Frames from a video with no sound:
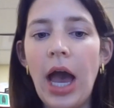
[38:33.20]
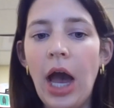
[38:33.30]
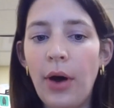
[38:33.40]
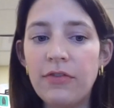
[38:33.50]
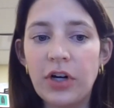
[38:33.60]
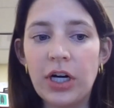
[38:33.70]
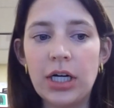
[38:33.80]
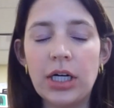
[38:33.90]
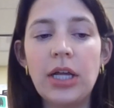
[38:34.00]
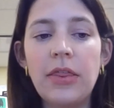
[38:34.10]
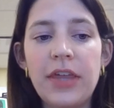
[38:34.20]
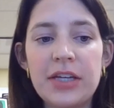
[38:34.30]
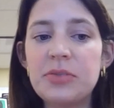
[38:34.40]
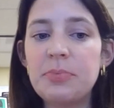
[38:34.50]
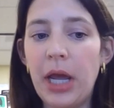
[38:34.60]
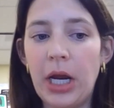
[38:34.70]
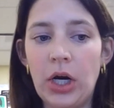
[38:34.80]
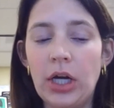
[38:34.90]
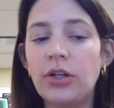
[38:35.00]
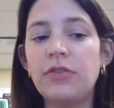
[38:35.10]
however, this
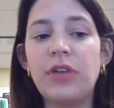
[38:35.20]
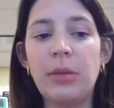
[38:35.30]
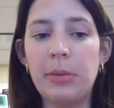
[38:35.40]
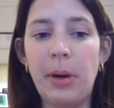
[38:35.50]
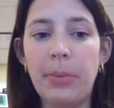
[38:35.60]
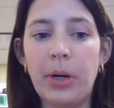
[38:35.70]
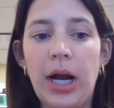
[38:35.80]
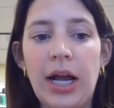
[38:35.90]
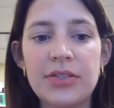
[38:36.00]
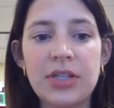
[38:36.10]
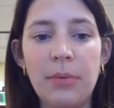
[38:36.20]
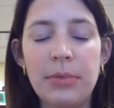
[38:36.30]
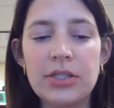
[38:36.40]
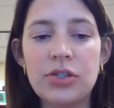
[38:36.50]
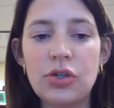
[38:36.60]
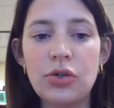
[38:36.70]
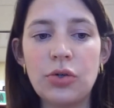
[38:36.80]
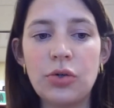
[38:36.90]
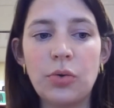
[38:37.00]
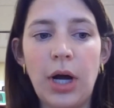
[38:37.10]
parent or family member has come
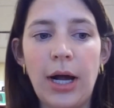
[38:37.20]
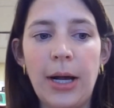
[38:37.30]
into